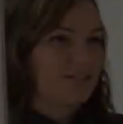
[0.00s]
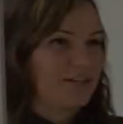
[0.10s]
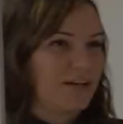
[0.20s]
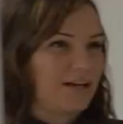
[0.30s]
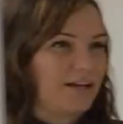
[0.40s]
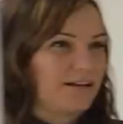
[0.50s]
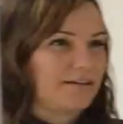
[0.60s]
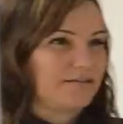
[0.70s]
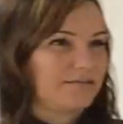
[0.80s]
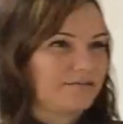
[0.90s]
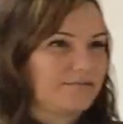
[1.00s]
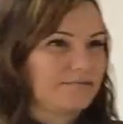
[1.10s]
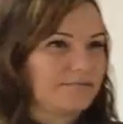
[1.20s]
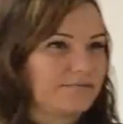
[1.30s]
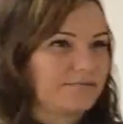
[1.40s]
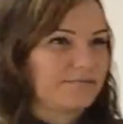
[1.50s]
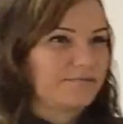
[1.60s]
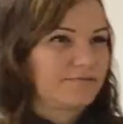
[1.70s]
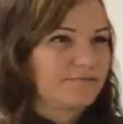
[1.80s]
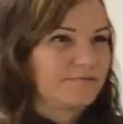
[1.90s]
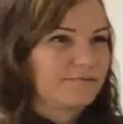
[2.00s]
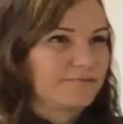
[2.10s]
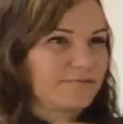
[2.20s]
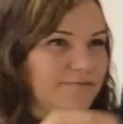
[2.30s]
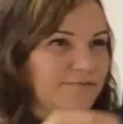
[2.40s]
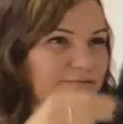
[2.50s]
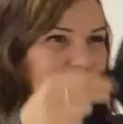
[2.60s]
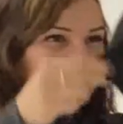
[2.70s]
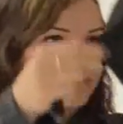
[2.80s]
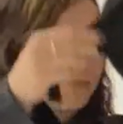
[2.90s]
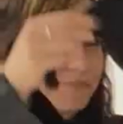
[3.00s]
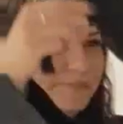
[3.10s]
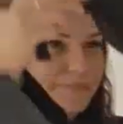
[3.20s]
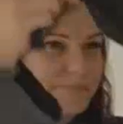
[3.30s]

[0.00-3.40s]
Nobody speaks.